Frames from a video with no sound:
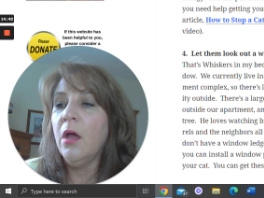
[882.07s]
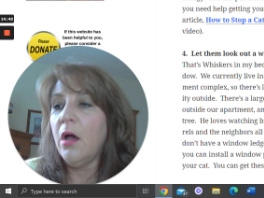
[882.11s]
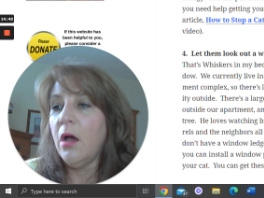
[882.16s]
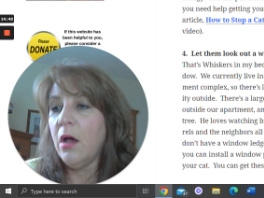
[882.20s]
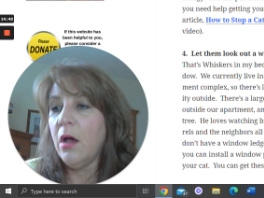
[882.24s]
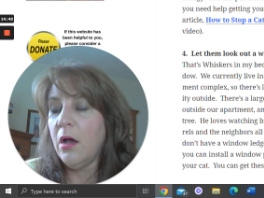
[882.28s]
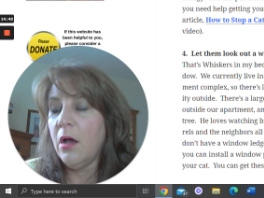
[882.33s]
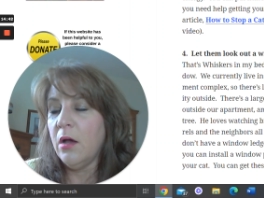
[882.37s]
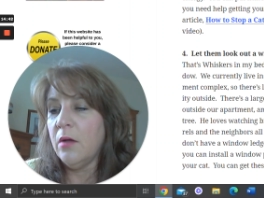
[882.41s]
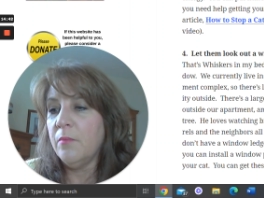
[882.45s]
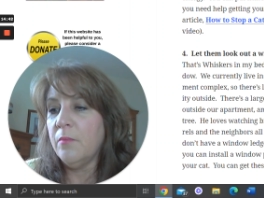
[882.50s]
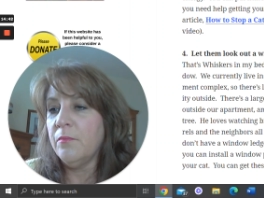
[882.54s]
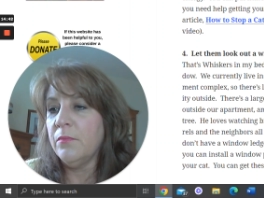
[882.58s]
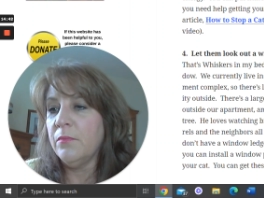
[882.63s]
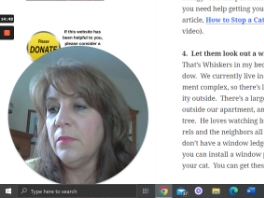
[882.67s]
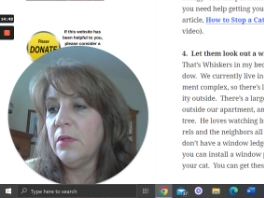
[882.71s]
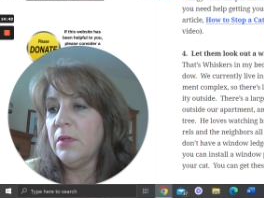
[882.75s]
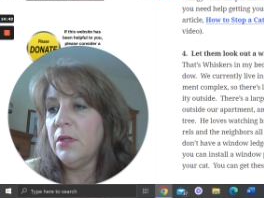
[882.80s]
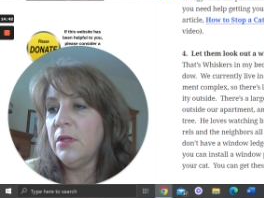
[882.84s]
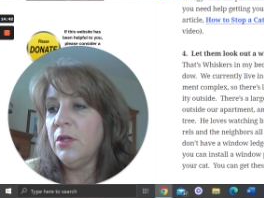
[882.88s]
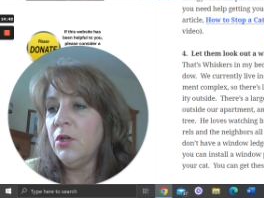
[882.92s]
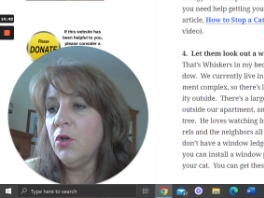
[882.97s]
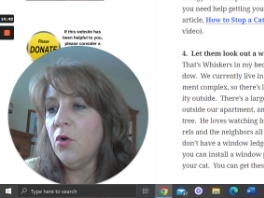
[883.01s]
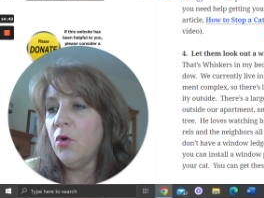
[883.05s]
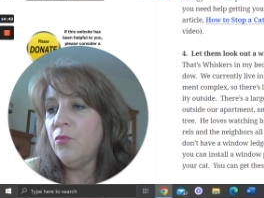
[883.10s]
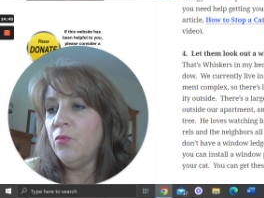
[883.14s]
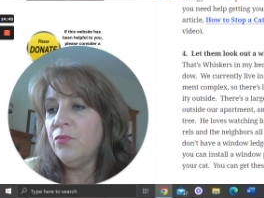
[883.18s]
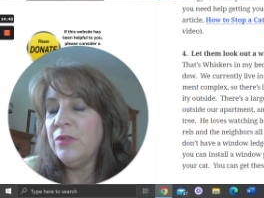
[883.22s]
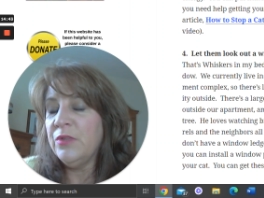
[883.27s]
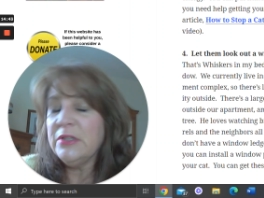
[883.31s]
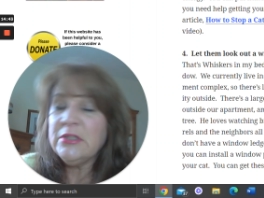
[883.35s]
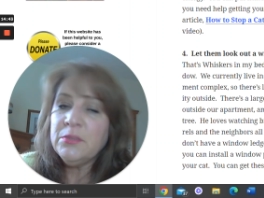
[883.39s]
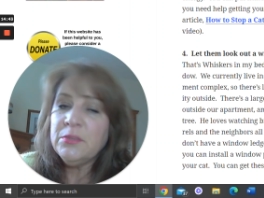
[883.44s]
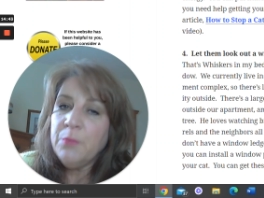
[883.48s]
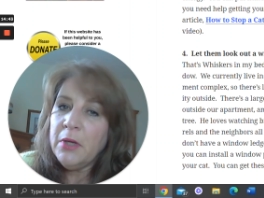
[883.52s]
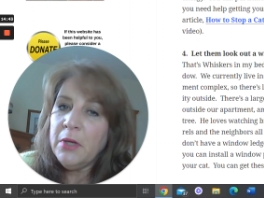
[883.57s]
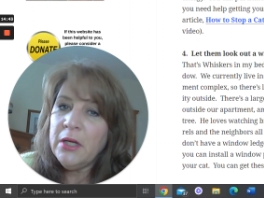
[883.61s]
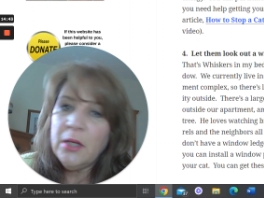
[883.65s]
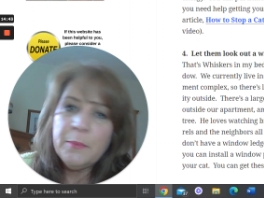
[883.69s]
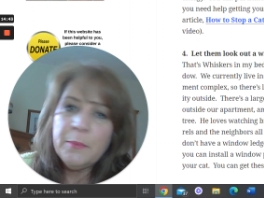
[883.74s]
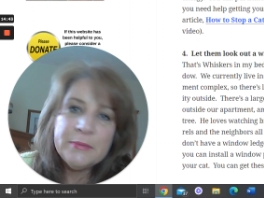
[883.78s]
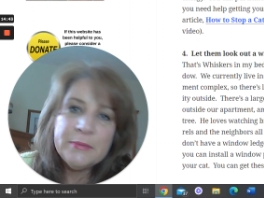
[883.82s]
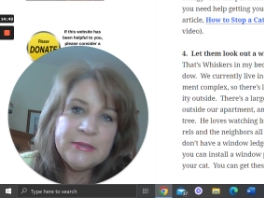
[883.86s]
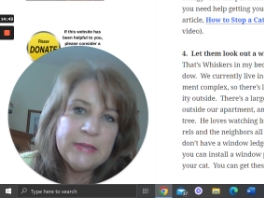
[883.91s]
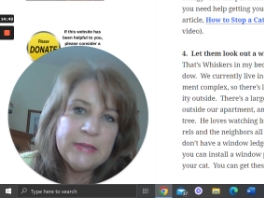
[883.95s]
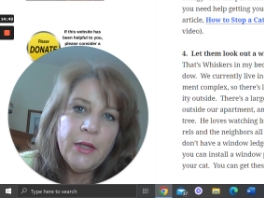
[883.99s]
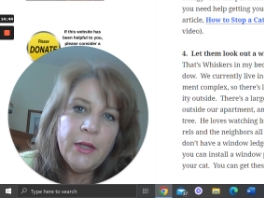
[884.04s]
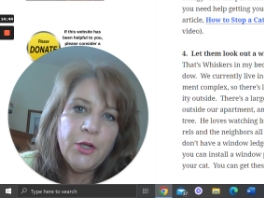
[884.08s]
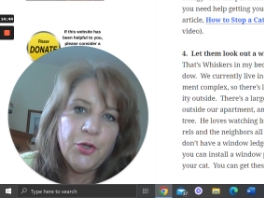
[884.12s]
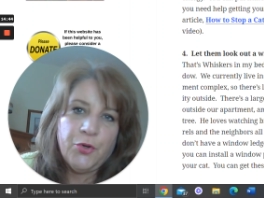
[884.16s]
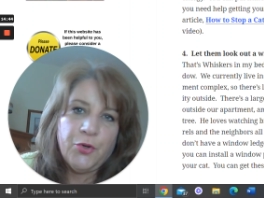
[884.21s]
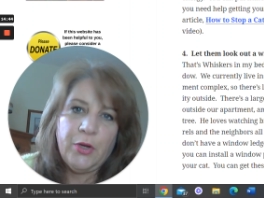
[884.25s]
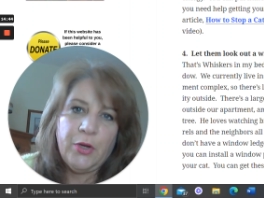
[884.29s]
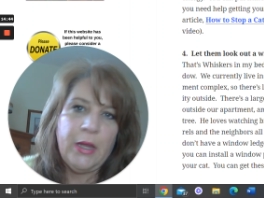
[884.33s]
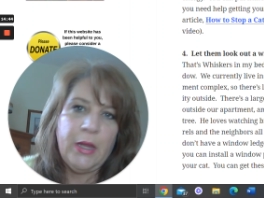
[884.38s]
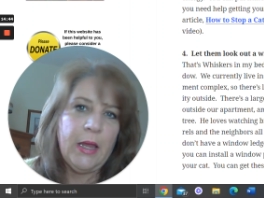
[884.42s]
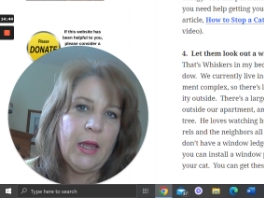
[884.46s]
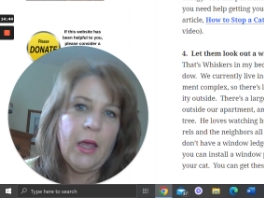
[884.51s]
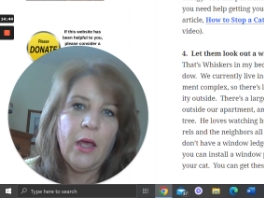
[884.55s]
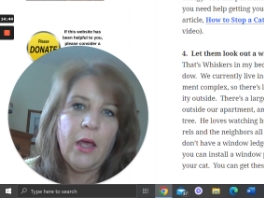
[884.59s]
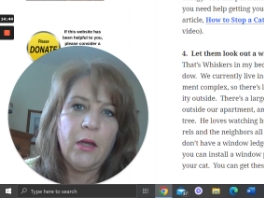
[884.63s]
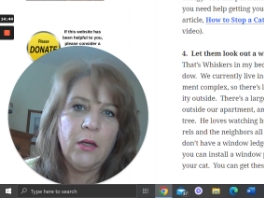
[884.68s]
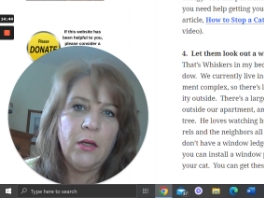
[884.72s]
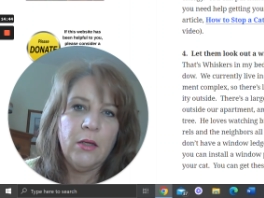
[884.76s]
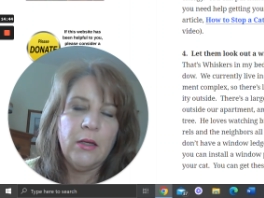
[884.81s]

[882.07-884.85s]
um, you know this might upset your cat